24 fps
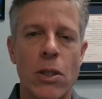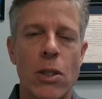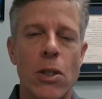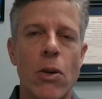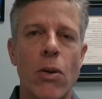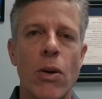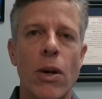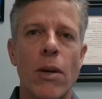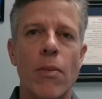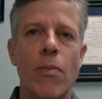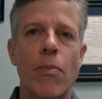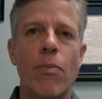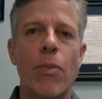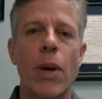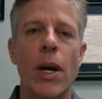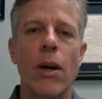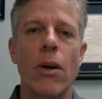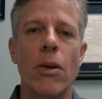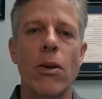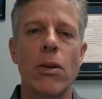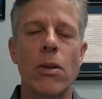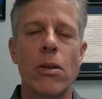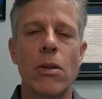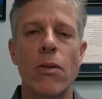Storing
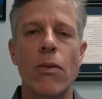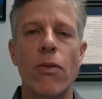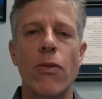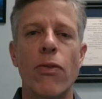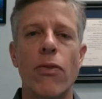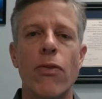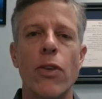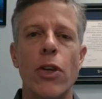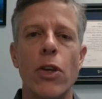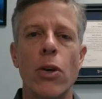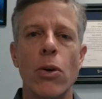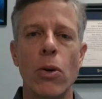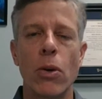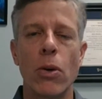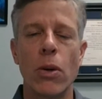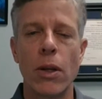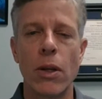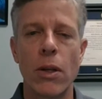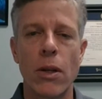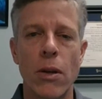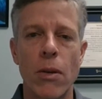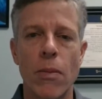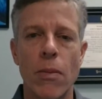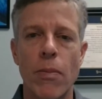barrels of
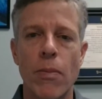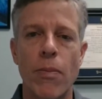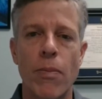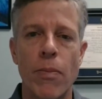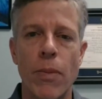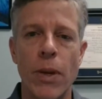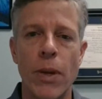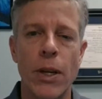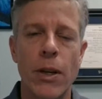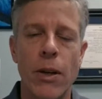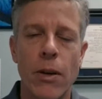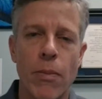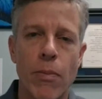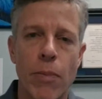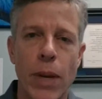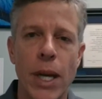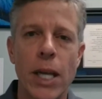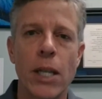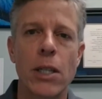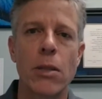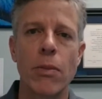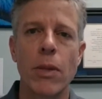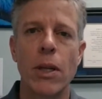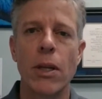fuel in your in your
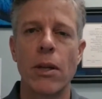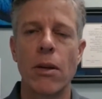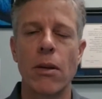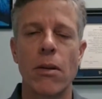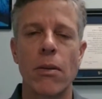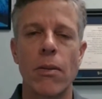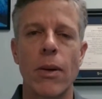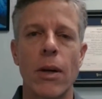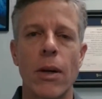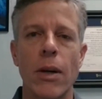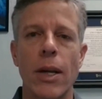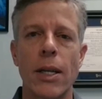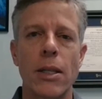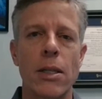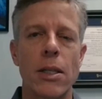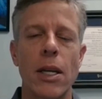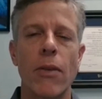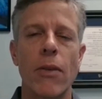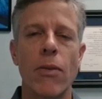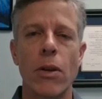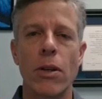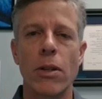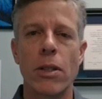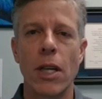basement, well, that's
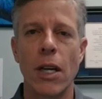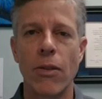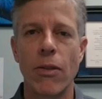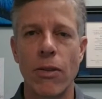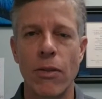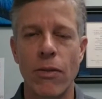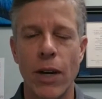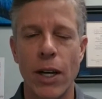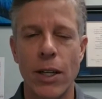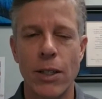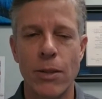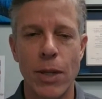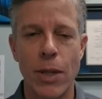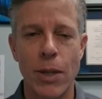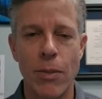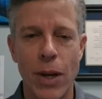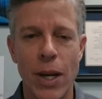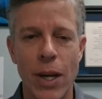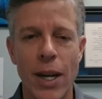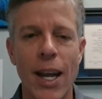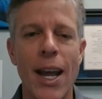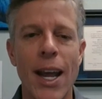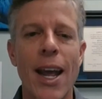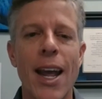never a safe investment.
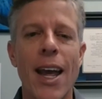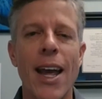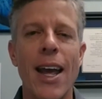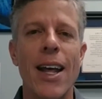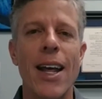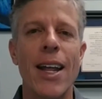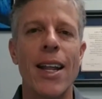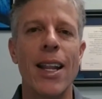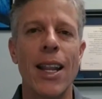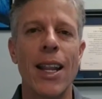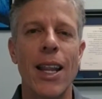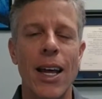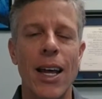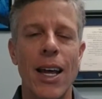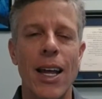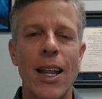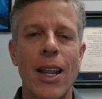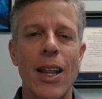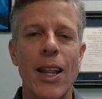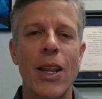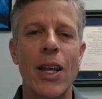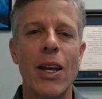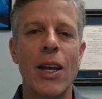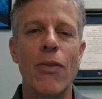But
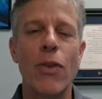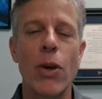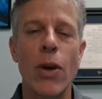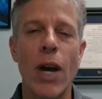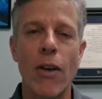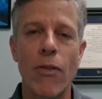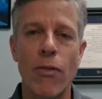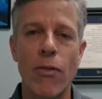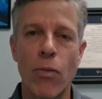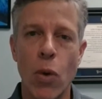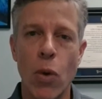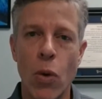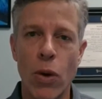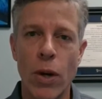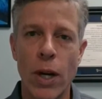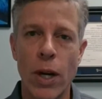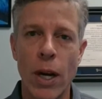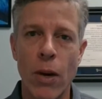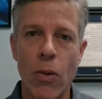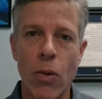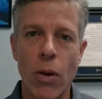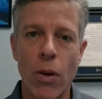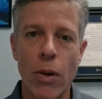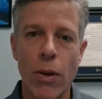if you have more
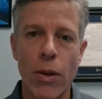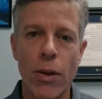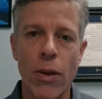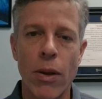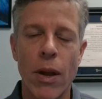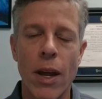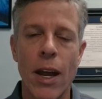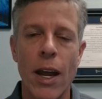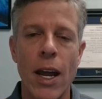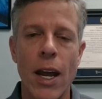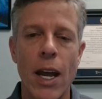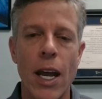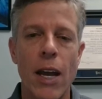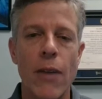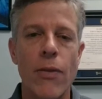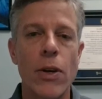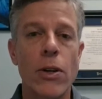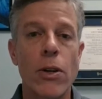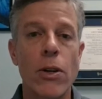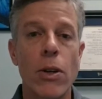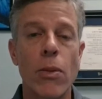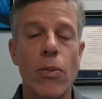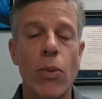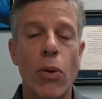net worth, if
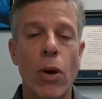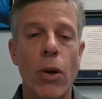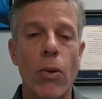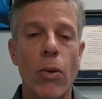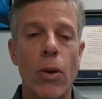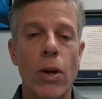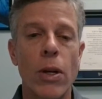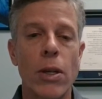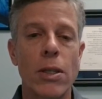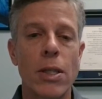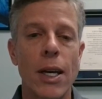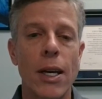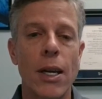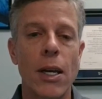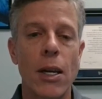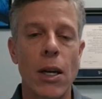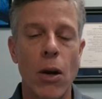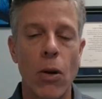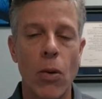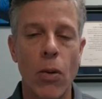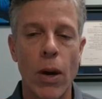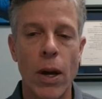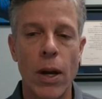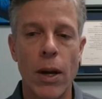you're to the point where you say, you
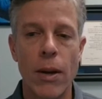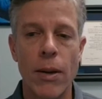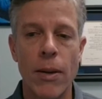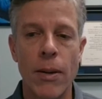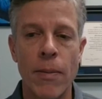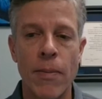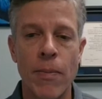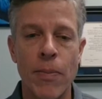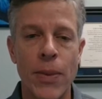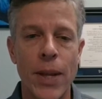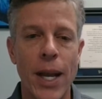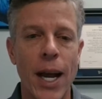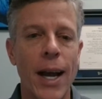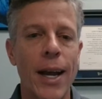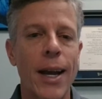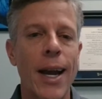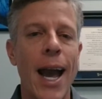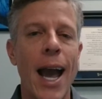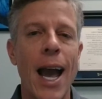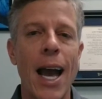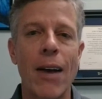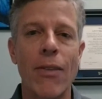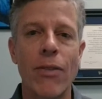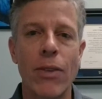know what, I
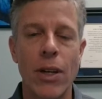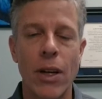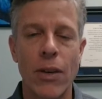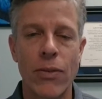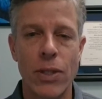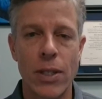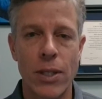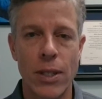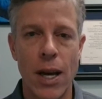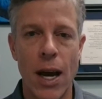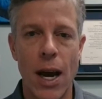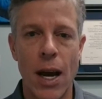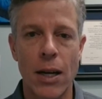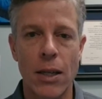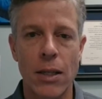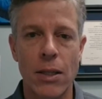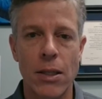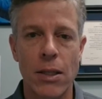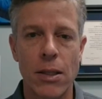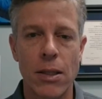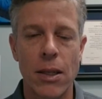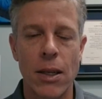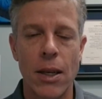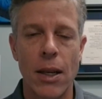have enough
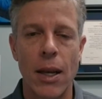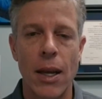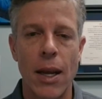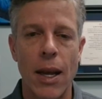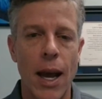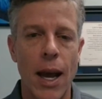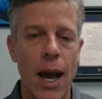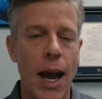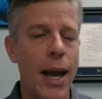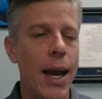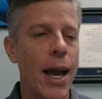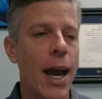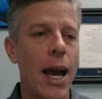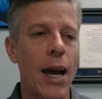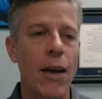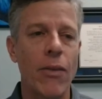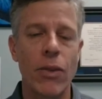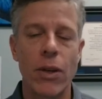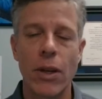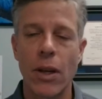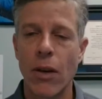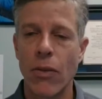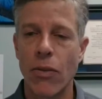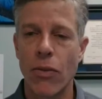stocks, I
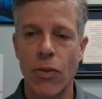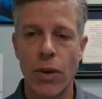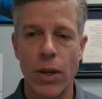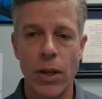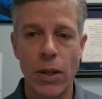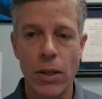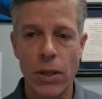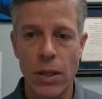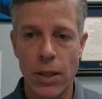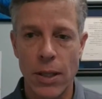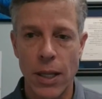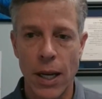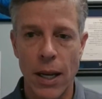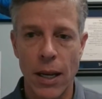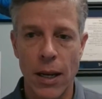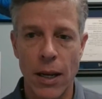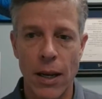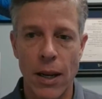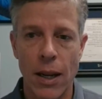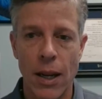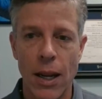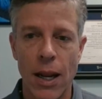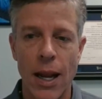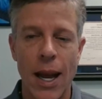have enough real
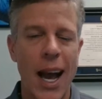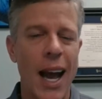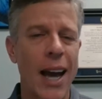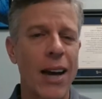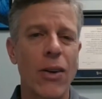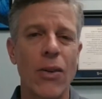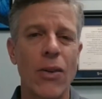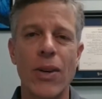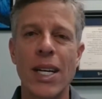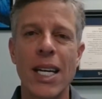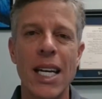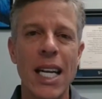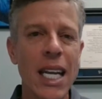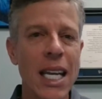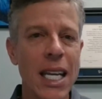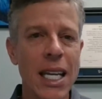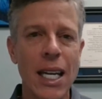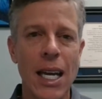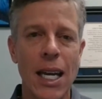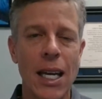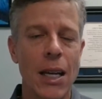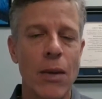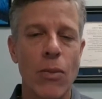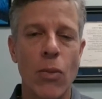estate, I don't
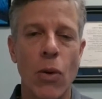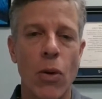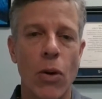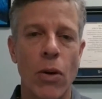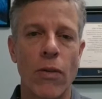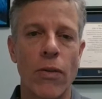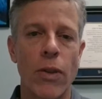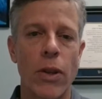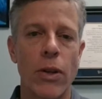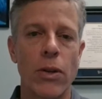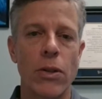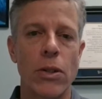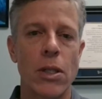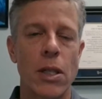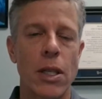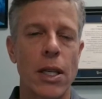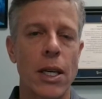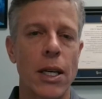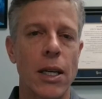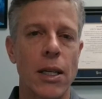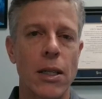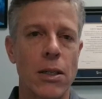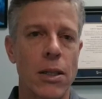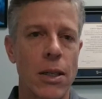need any more of those
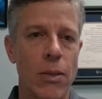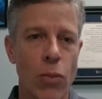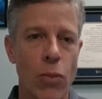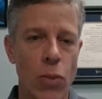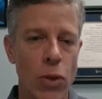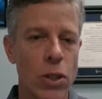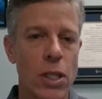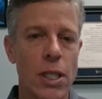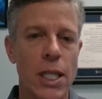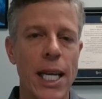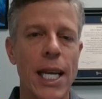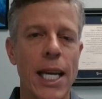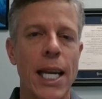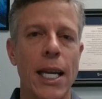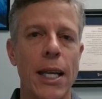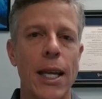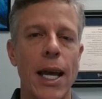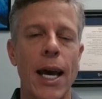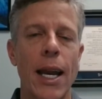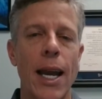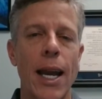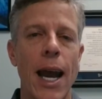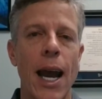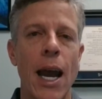things. And we're seeing
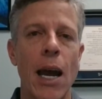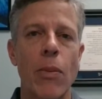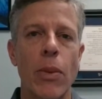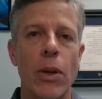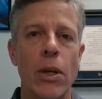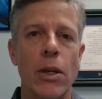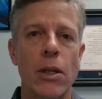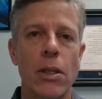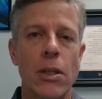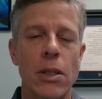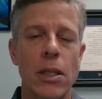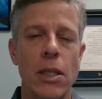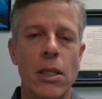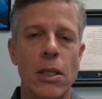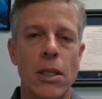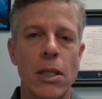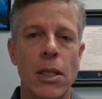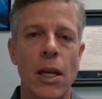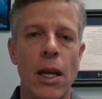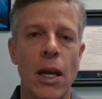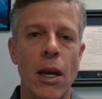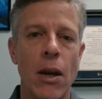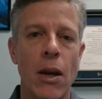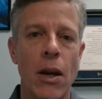that happen as
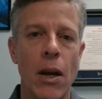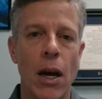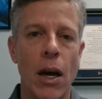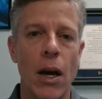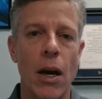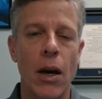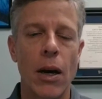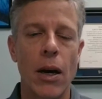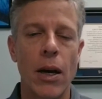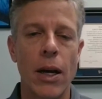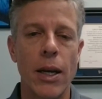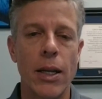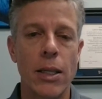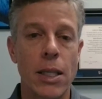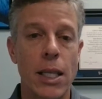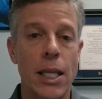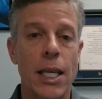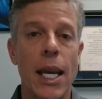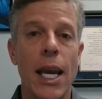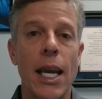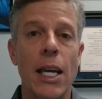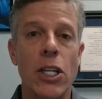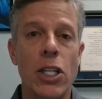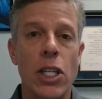these uh, as
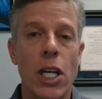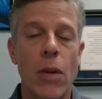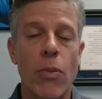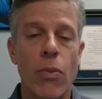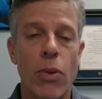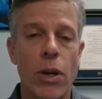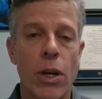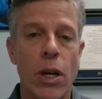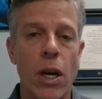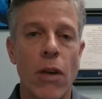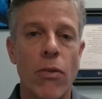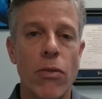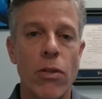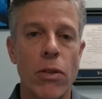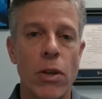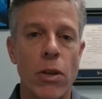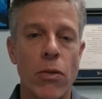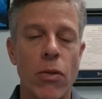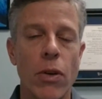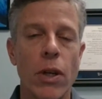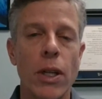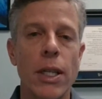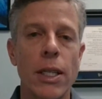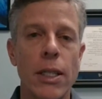the K-shaped
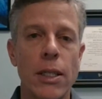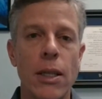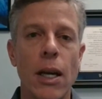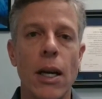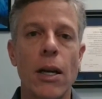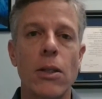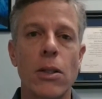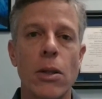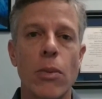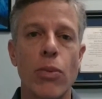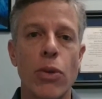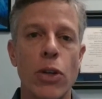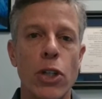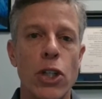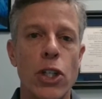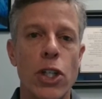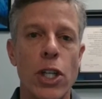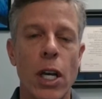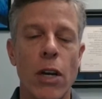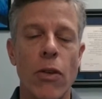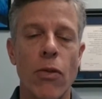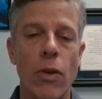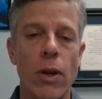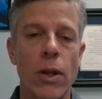recovery really does
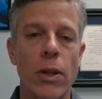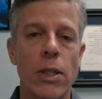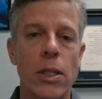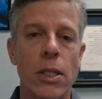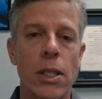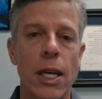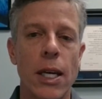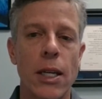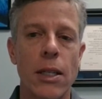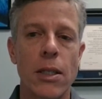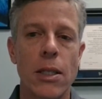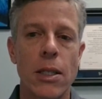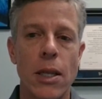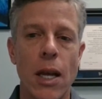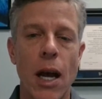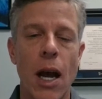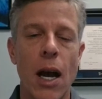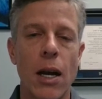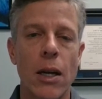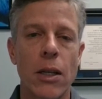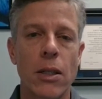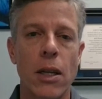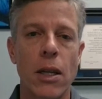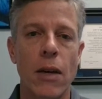appreciate real estate and
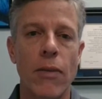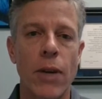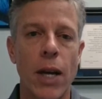stocks.